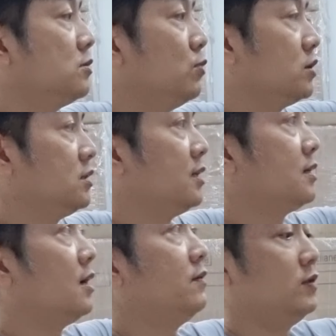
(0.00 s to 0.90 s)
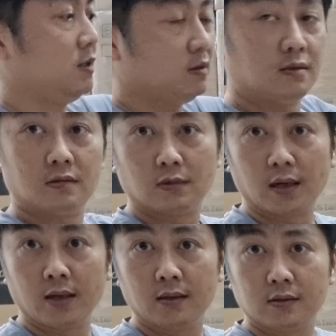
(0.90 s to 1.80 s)
it has a water tank cover
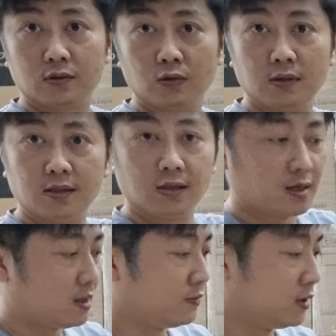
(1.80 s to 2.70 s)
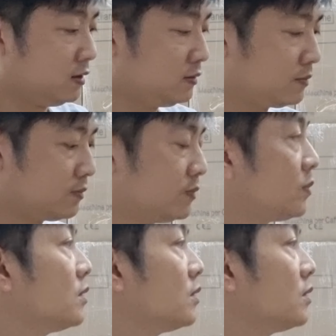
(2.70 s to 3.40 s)
right so this is the cover